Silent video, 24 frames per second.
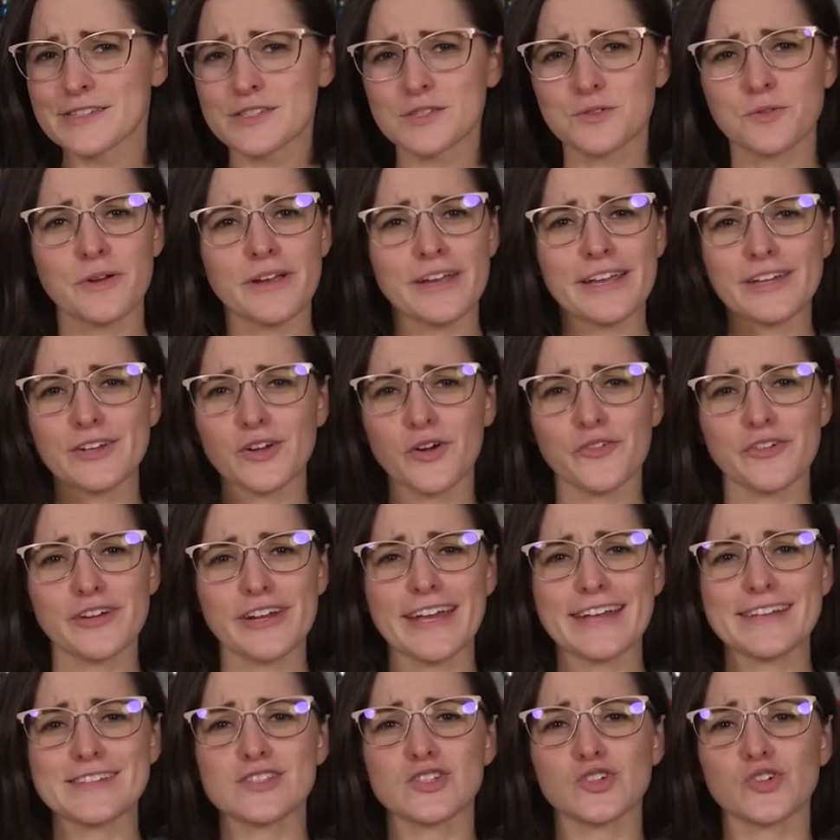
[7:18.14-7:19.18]
Swinging over
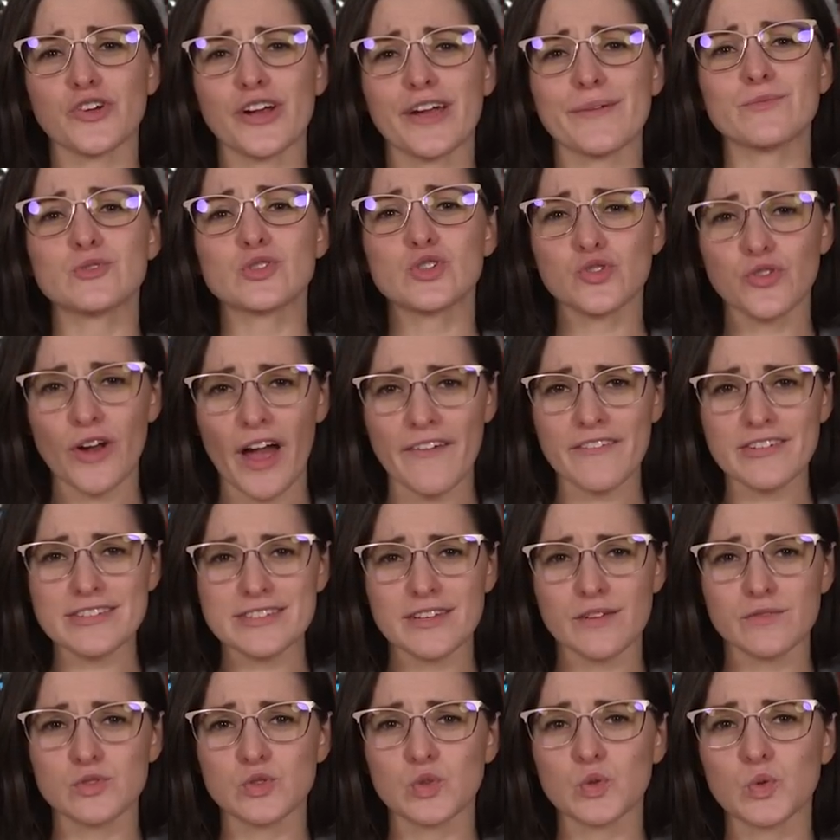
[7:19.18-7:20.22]
to Instagram,
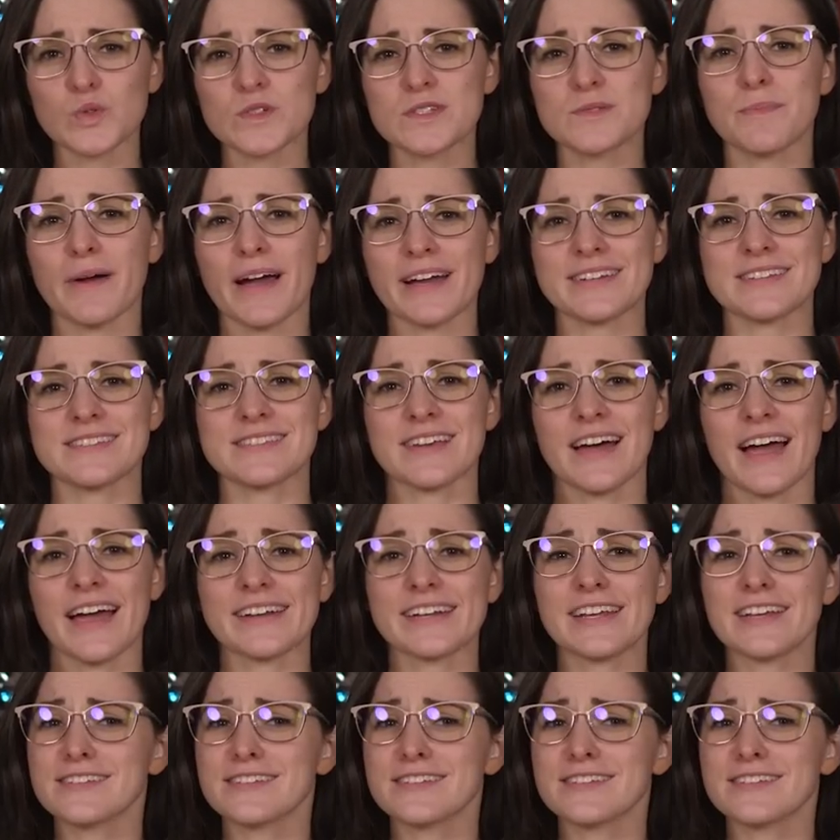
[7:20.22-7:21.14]
Travis of Tools by Design